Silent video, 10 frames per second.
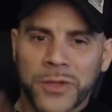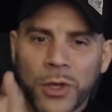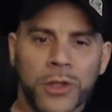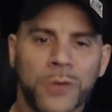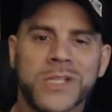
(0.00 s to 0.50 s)
The
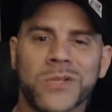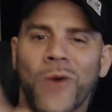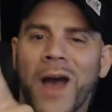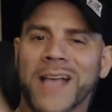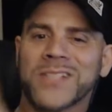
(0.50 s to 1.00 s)
only reason
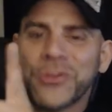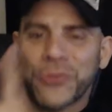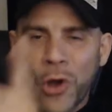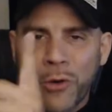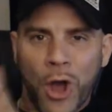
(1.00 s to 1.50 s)
why I still
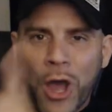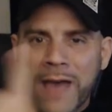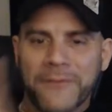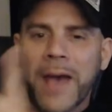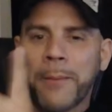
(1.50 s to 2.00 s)
don't
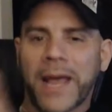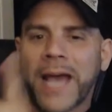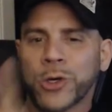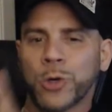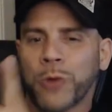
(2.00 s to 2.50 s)
have that
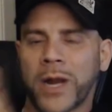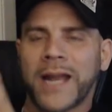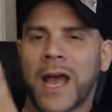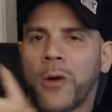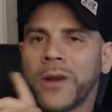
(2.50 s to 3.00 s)
black coupe right
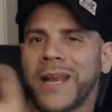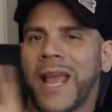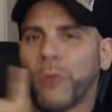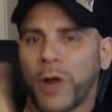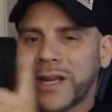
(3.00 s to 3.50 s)
now, and it
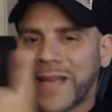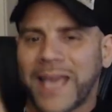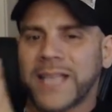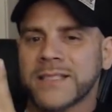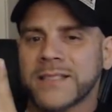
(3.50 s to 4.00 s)
ain't running
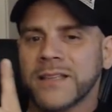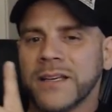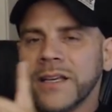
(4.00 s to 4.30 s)
eights,